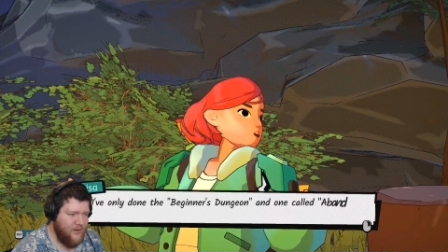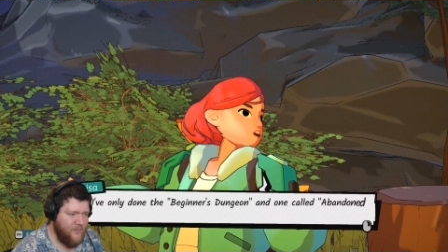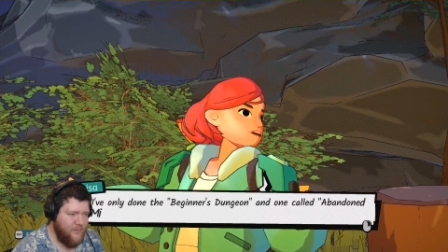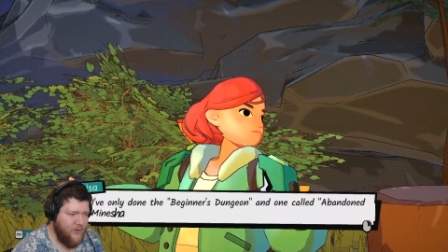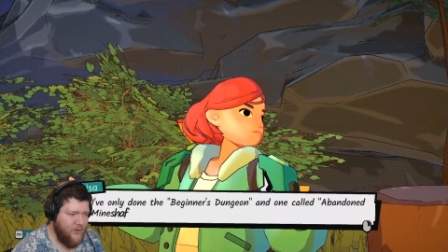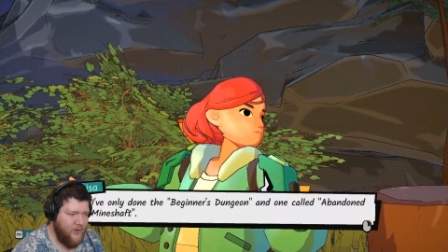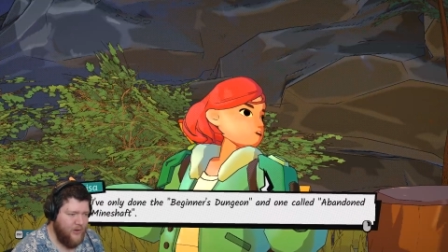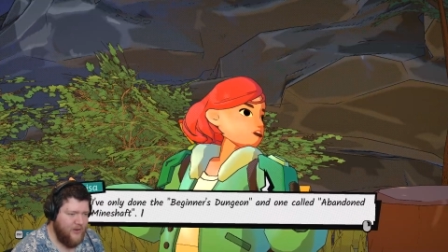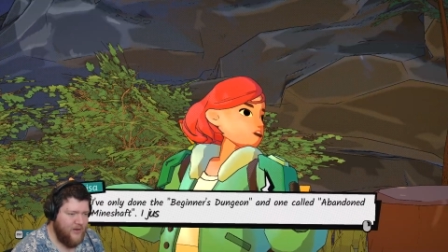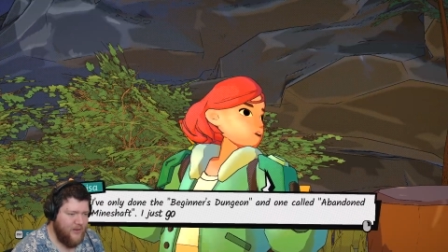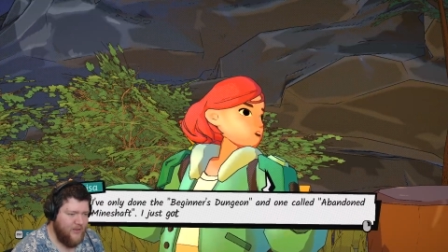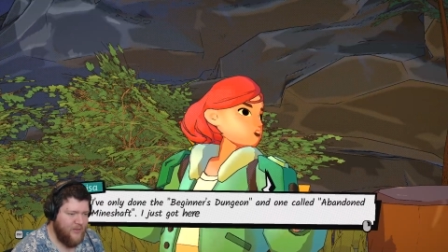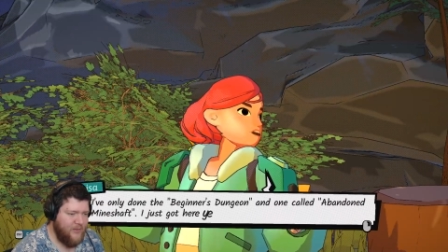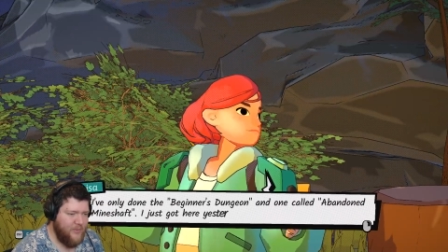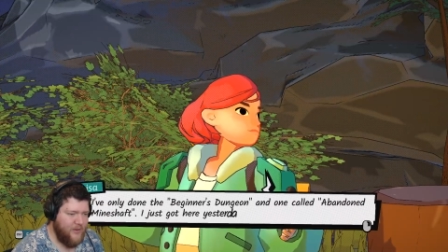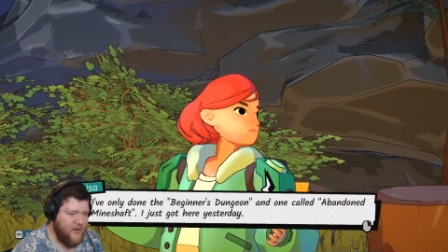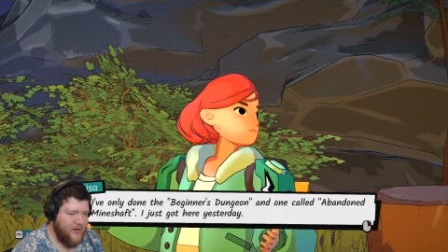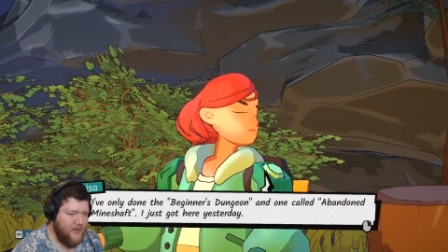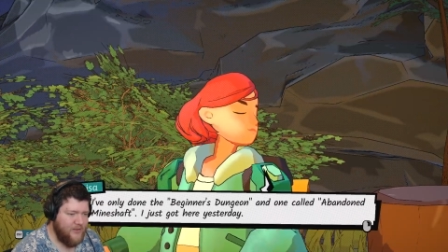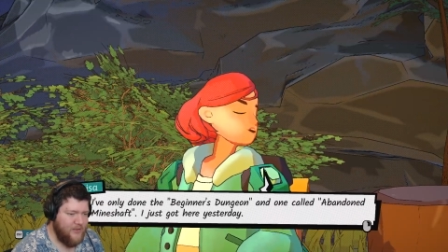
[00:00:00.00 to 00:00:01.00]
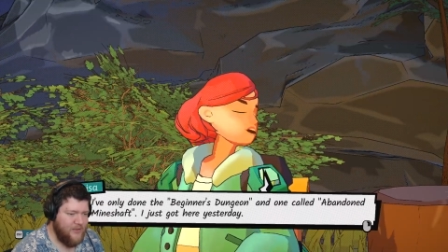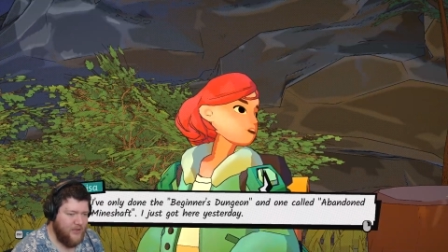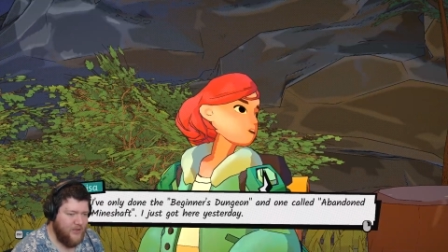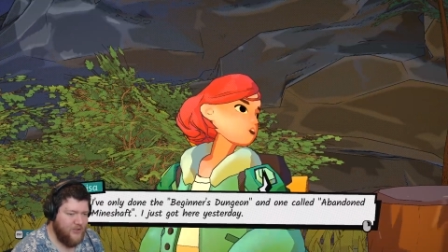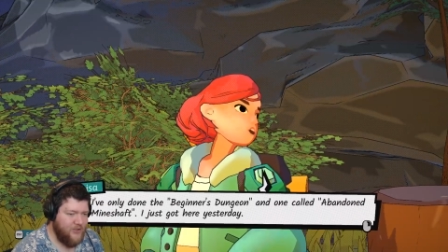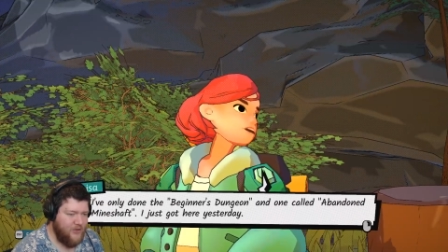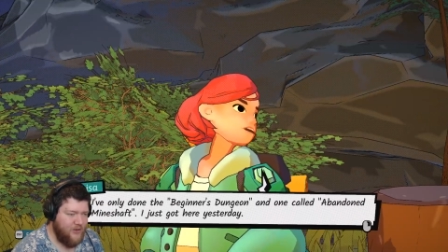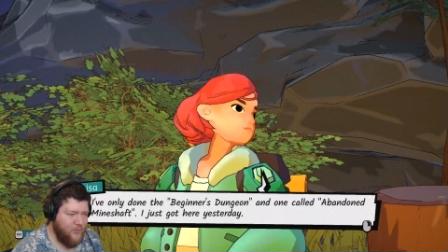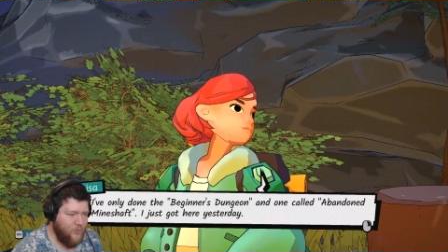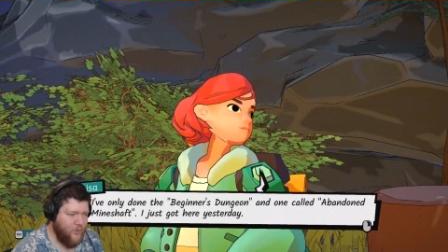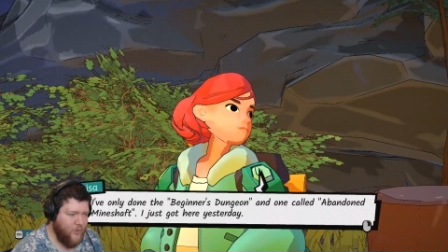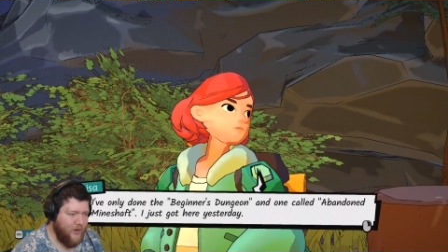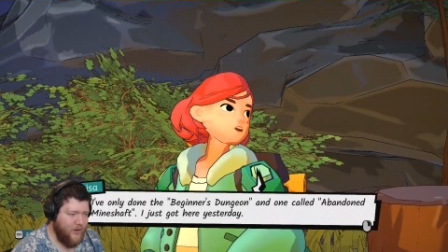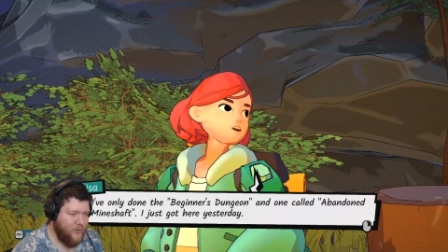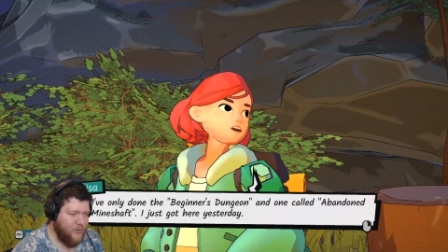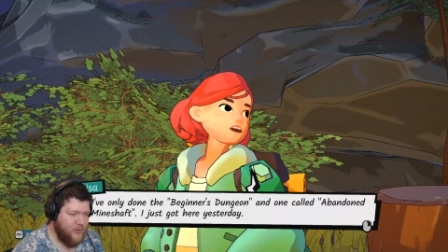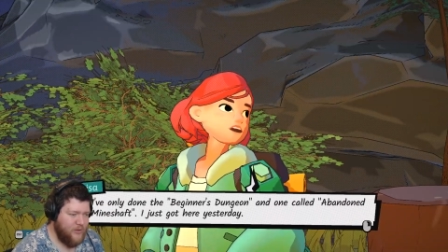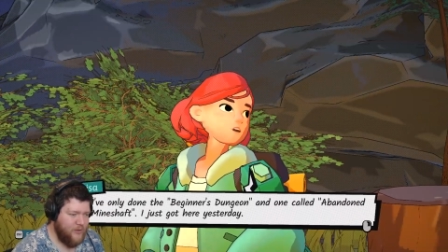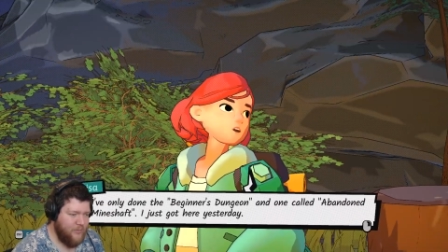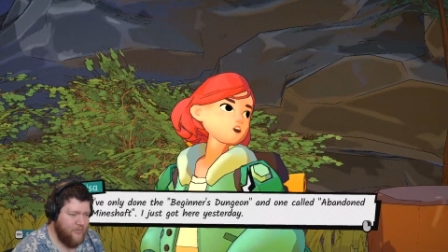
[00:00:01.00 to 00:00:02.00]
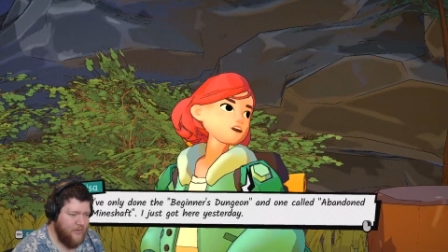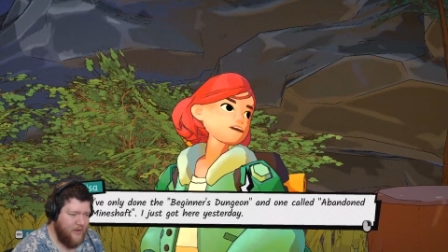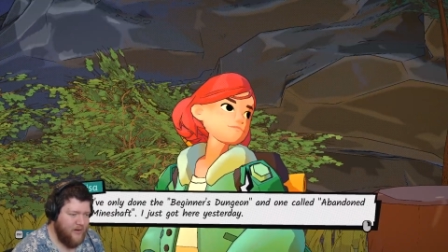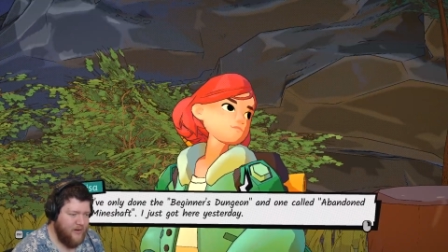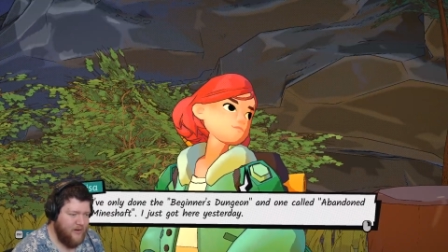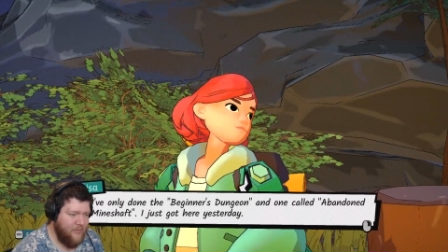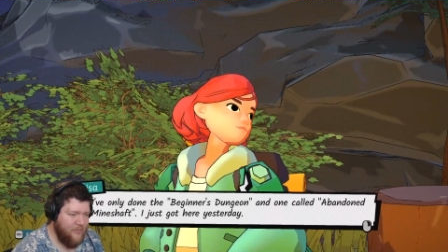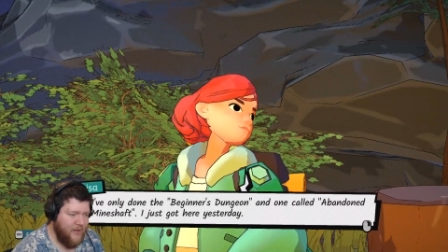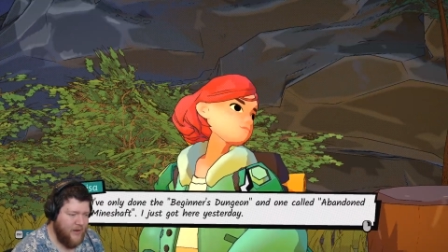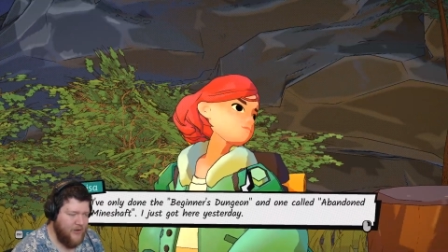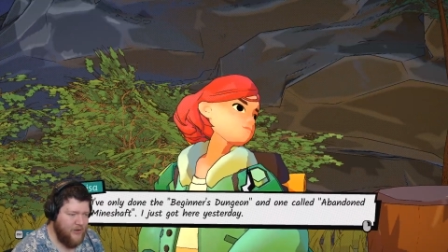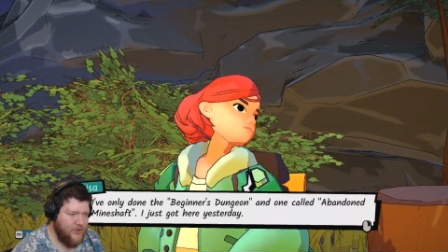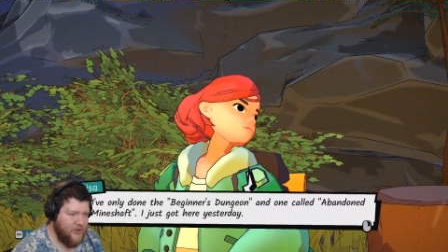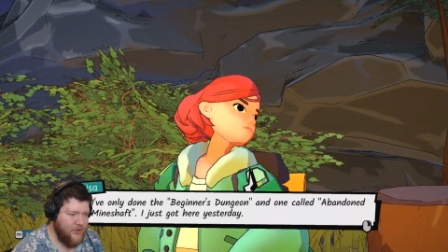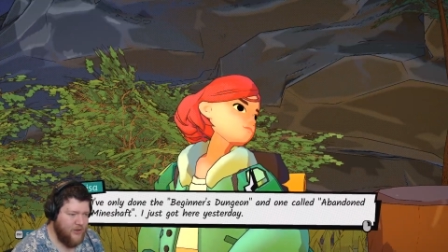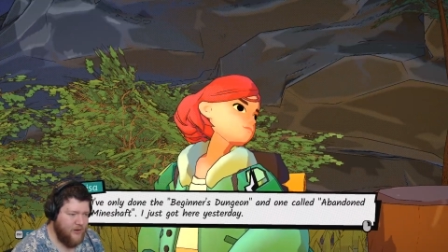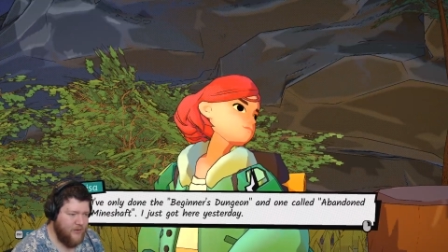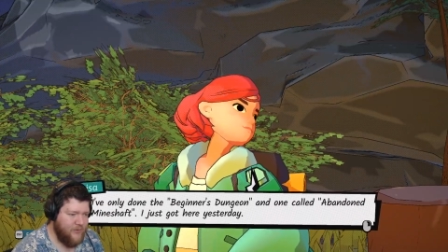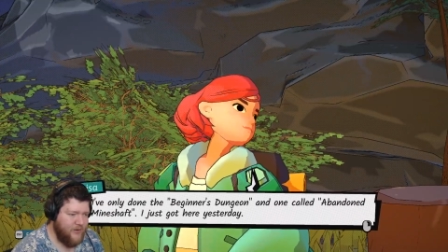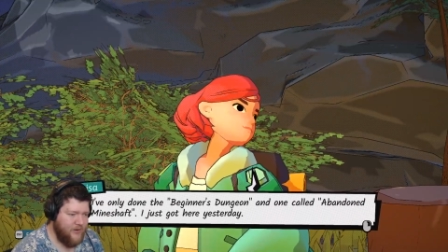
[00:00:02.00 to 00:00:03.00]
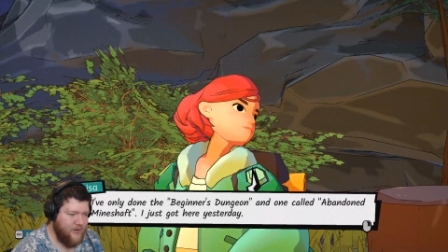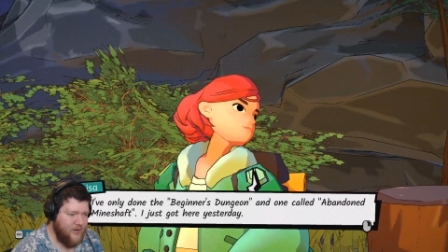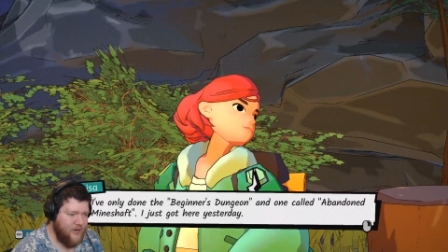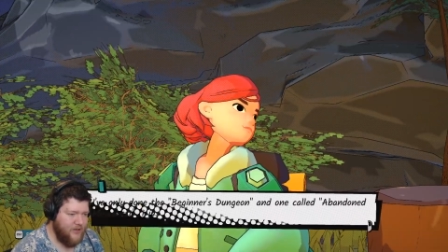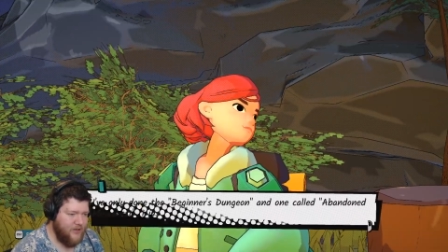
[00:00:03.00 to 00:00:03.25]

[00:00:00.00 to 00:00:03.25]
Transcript: I'm only done the beginner's dungeon and one called Abandoned Mineshaft.